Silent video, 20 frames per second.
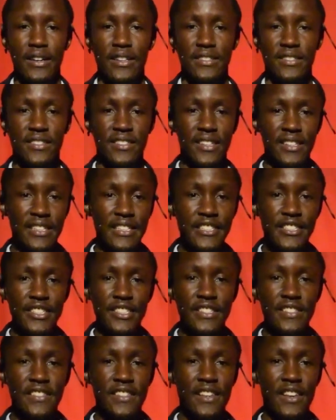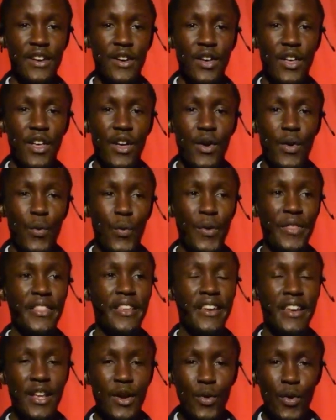strategies, with
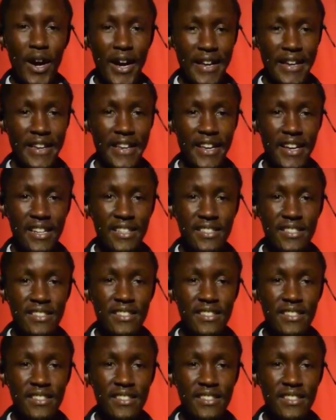new ideas,